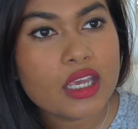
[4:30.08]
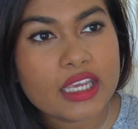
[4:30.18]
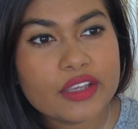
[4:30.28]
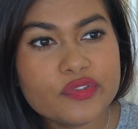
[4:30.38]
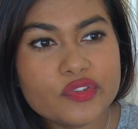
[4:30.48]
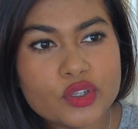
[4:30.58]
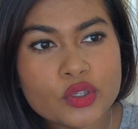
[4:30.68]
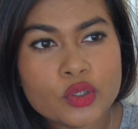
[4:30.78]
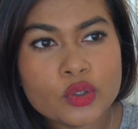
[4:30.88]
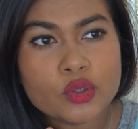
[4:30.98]
If
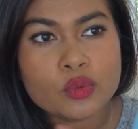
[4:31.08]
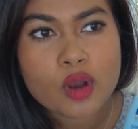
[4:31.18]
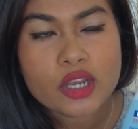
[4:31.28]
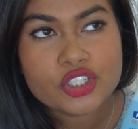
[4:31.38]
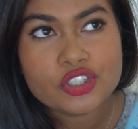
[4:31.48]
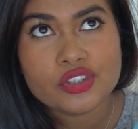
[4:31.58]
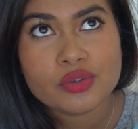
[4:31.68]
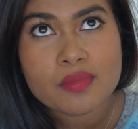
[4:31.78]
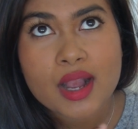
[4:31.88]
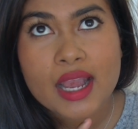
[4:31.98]
you
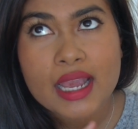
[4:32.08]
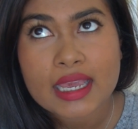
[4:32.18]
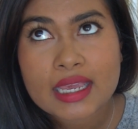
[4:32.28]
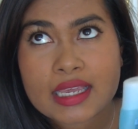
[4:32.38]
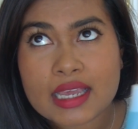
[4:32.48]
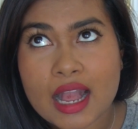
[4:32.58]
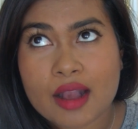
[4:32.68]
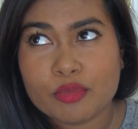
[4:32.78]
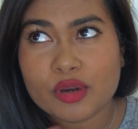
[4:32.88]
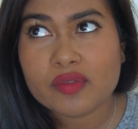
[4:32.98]
watch
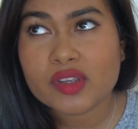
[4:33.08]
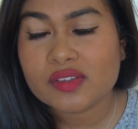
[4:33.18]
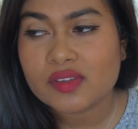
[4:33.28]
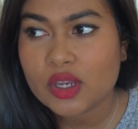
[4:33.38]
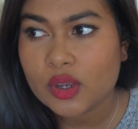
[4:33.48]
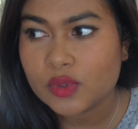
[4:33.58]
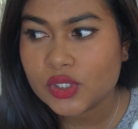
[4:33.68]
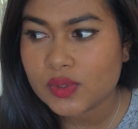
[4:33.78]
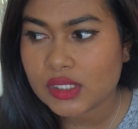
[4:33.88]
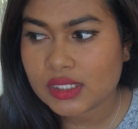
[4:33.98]
my previous video,
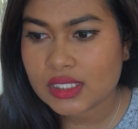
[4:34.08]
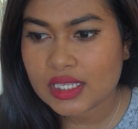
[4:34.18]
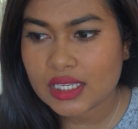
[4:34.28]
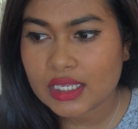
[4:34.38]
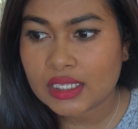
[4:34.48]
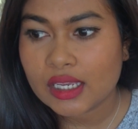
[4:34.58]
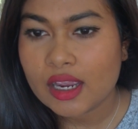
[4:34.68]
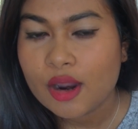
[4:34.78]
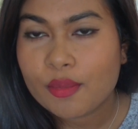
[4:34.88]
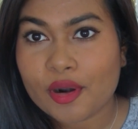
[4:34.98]
which was the
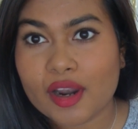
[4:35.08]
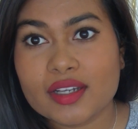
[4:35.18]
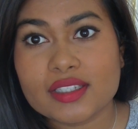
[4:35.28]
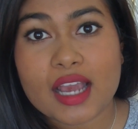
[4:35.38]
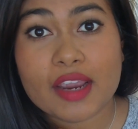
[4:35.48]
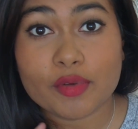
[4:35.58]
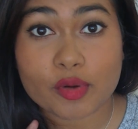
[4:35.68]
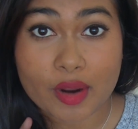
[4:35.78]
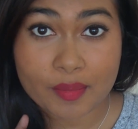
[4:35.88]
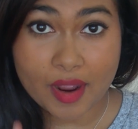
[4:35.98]
products I
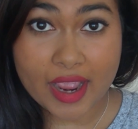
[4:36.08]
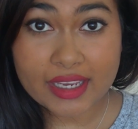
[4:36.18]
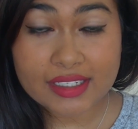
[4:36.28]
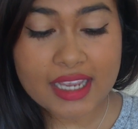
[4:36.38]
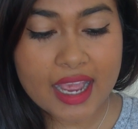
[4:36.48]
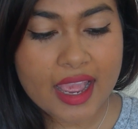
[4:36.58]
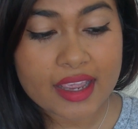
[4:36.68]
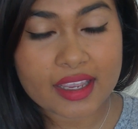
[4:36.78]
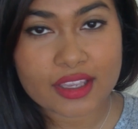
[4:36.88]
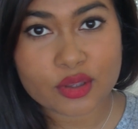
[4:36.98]
regret buying
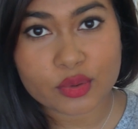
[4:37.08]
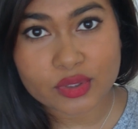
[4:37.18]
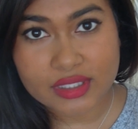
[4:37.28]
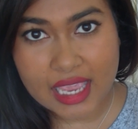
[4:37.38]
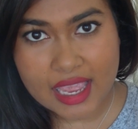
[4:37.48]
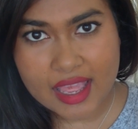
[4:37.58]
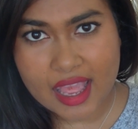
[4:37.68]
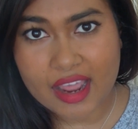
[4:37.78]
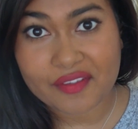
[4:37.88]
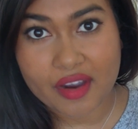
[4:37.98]
tag, you will see it,
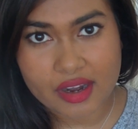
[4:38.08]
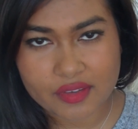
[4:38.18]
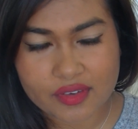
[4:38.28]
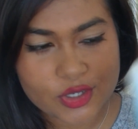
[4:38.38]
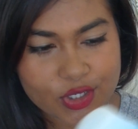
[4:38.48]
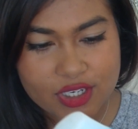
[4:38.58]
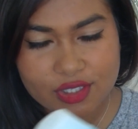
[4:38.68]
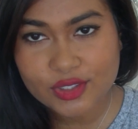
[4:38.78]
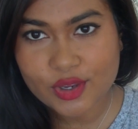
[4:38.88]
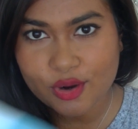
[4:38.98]
and I finally finished it.
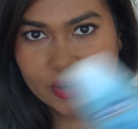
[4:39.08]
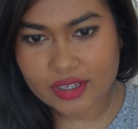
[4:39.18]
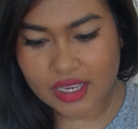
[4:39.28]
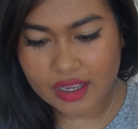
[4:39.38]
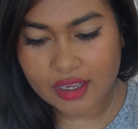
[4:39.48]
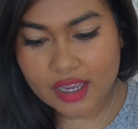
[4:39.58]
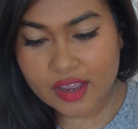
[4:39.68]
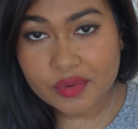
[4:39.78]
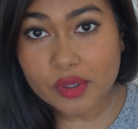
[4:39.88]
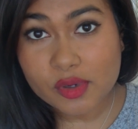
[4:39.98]
So yeah,
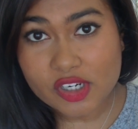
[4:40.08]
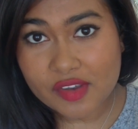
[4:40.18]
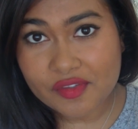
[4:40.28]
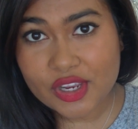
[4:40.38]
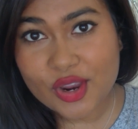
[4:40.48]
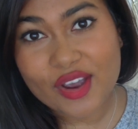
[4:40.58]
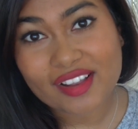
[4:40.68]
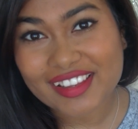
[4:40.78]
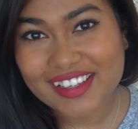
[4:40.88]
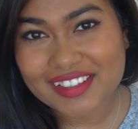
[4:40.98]
if you want to watch that video,
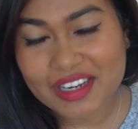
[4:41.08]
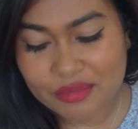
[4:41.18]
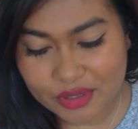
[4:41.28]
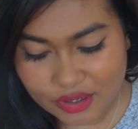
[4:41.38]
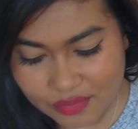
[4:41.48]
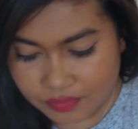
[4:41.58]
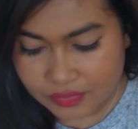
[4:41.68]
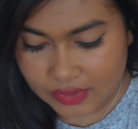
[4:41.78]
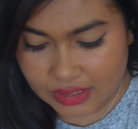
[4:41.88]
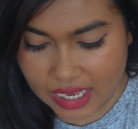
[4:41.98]
I'll link it down below.
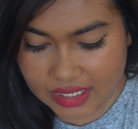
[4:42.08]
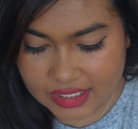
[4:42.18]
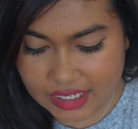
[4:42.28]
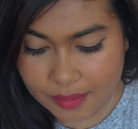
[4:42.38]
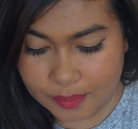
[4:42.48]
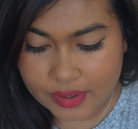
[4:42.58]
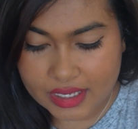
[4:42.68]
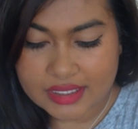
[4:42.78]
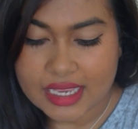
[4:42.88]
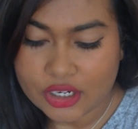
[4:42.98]
Next up
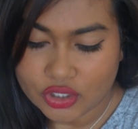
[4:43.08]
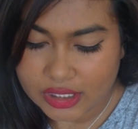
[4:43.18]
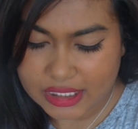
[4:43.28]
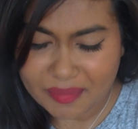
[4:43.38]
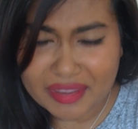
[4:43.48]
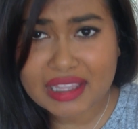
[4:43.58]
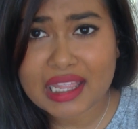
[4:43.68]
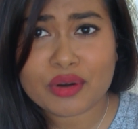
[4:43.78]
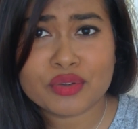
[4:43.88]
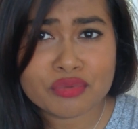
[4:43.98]
is actually something that
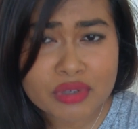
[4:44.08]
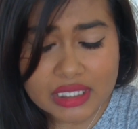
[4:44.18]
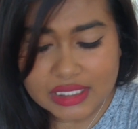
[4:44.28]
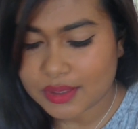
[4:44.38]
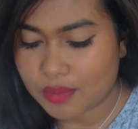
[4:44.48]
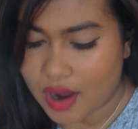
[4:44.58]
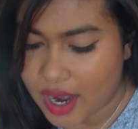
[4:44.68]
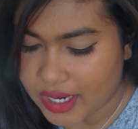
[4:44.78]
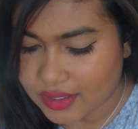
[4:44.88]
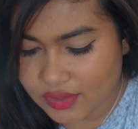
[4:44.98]
I was really
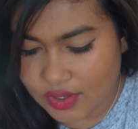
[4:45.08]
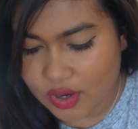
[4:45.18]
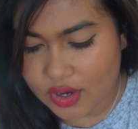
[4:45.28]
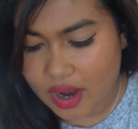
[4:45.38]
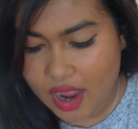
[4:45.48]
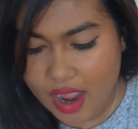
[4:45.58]
surprised. So